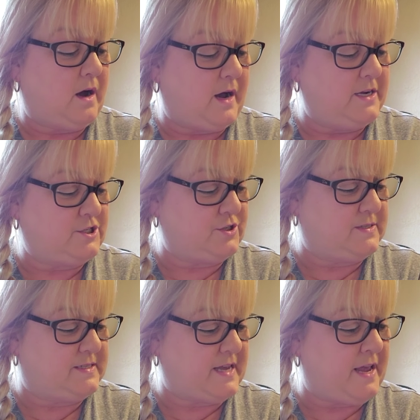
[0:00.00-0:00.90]
I should
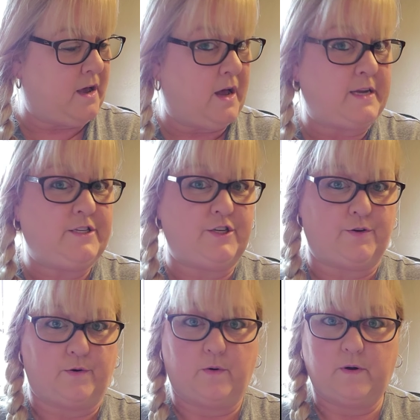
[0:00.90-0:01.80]
say I do,
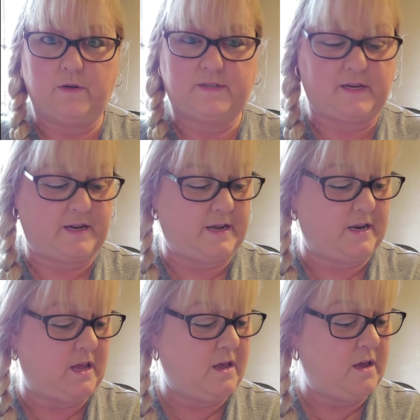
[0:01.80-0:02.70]
said
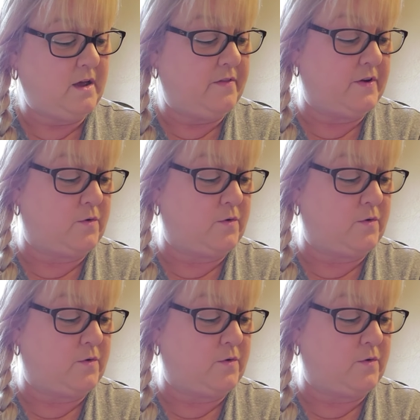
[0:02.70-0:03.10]
Eddie. The